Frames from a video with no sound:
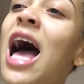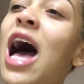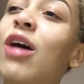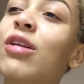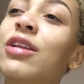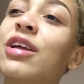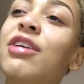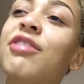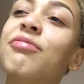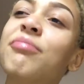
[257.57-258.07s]

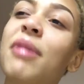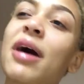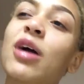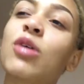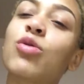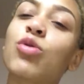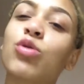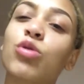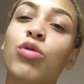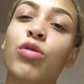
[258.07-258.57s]
I'll leave my
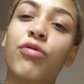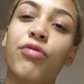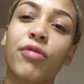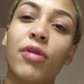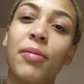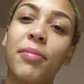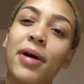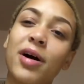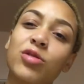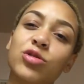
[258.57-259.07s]
corn on
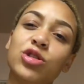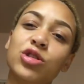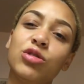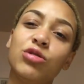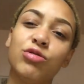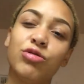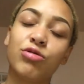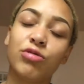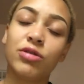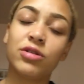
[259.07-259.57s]
for about
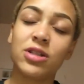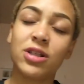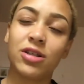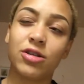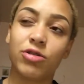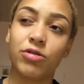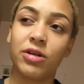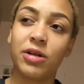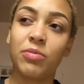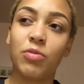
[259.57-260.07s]
2 to
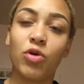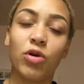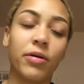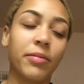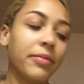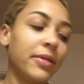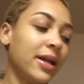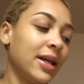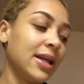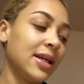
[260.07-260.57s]
3 more
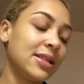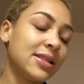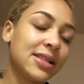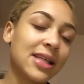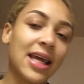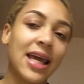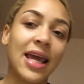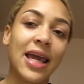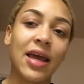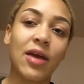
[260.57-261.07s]
minutes.
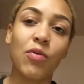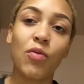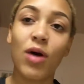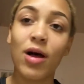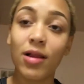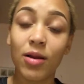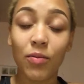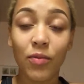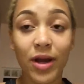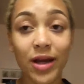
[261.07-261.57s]
And
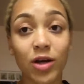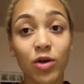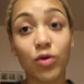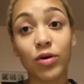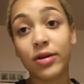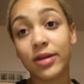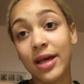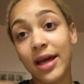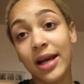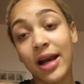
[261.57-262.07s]
while I'm waiting
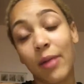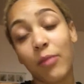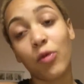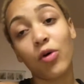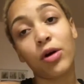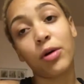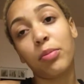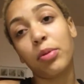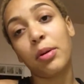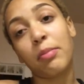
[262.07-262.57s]
on that, I'm
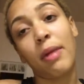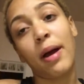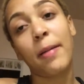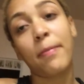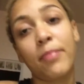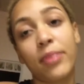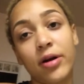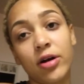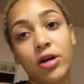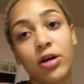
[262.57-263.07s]
going to put my
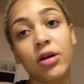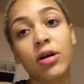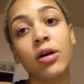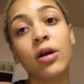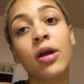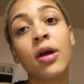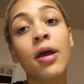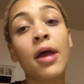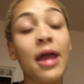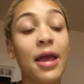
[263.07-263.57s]
butter
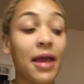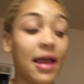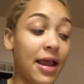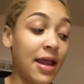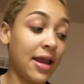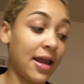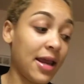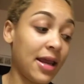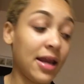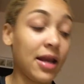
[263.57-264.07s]

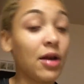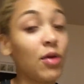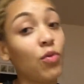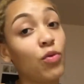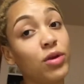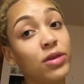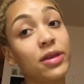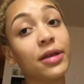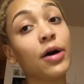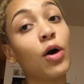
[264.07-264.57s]
and
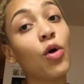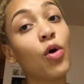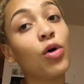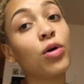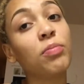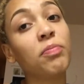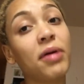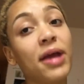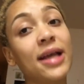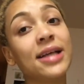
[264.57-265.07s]
with the
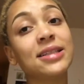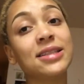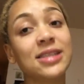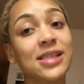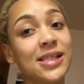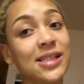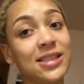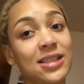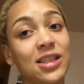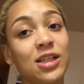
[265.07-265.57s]
Old Bay
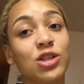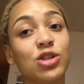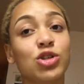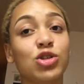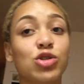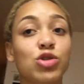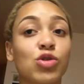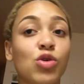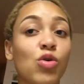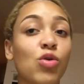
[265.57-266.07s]
seasoning,
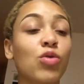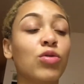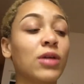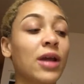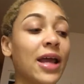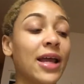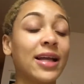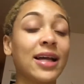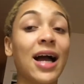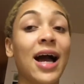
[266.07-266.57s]
salt,
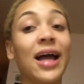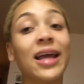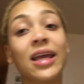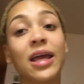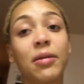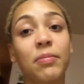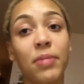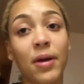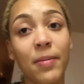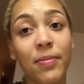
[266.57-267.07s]
and
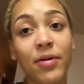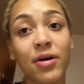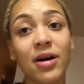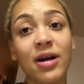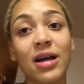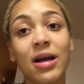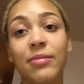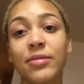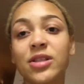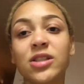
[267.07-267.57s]
cayenne pepper.
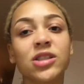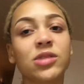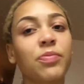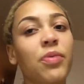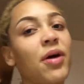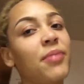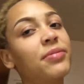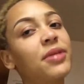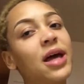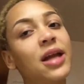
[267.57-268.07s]
And I'm going to just
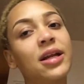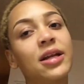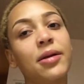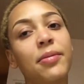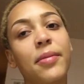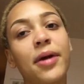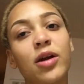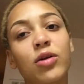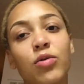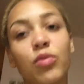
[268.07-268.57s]
pop that in the
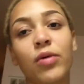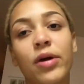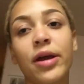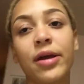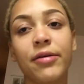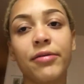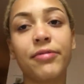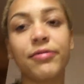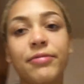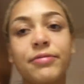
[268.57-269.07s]

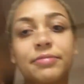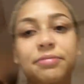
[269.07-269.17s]
microwave.